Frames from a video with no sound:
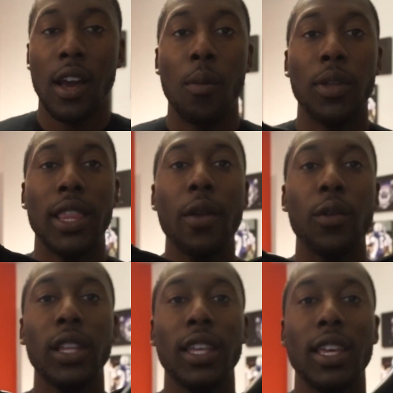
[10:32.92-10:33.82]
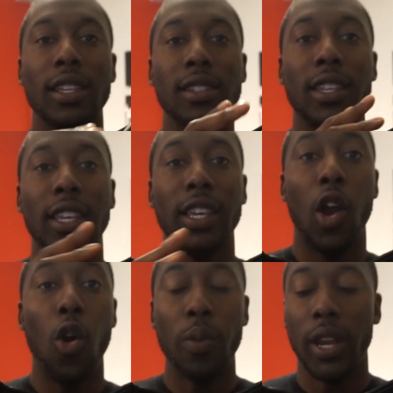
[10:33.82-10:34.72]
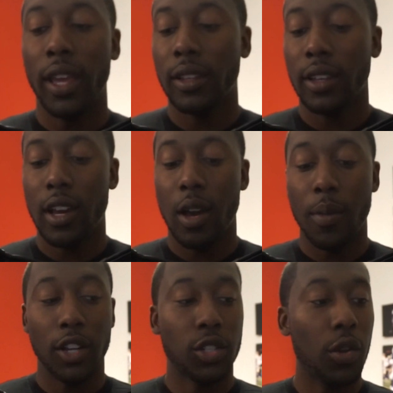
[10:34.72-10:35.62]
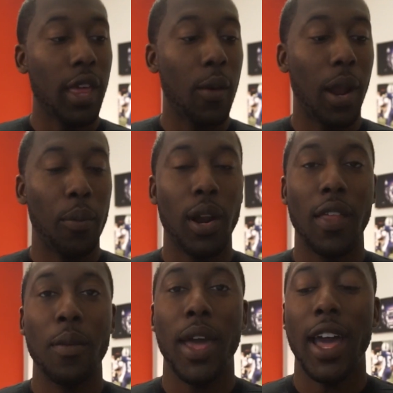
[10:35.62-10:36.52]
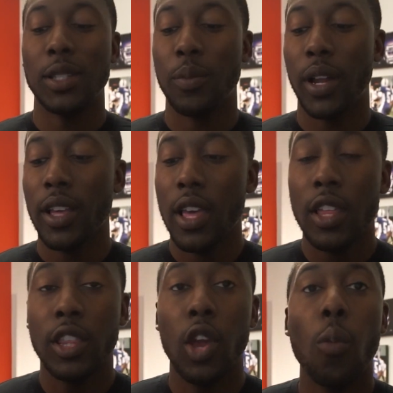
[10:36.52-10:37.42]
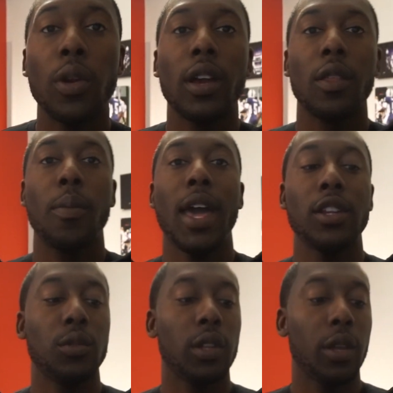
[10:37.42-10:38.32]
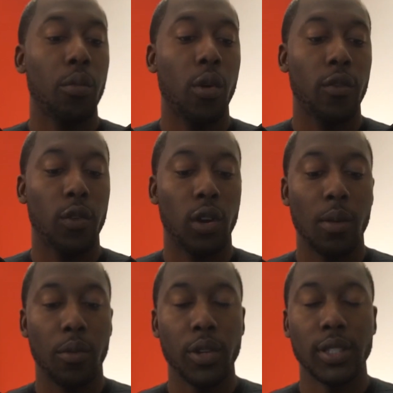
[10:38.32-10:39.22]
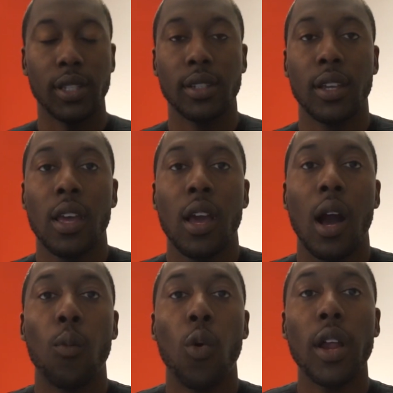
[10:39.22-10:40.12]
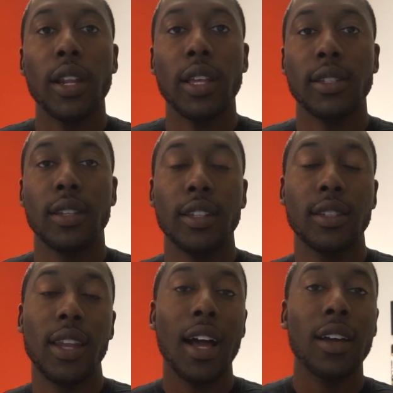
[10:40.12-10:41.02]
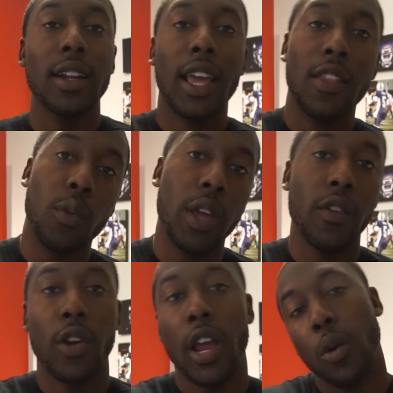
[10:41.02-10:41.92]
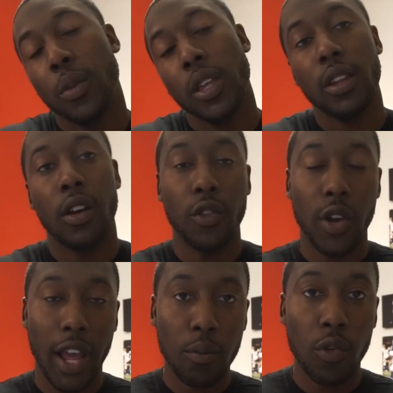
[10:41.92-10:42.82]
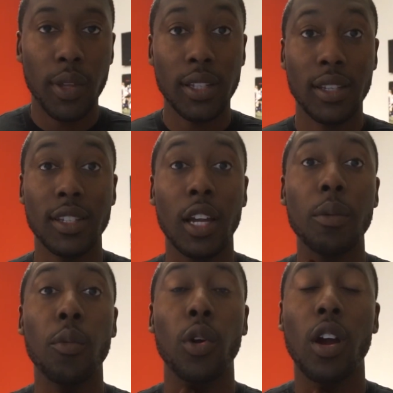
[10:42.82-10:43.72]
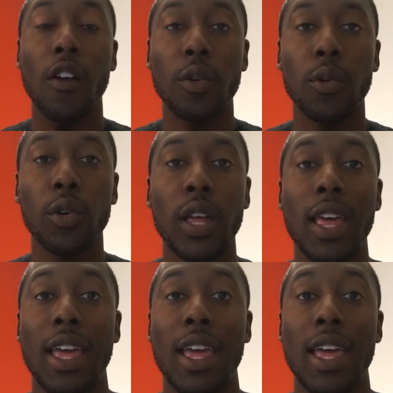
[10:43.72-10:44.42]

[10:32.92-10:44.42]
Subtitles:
but that really is the opening. And I'll show you that when I put on the pads, but the opening of the pad is really important for a couple reasons. One, it's not gonna get in the way of your helmet, of your neck movements. It's gonna be more comfortable.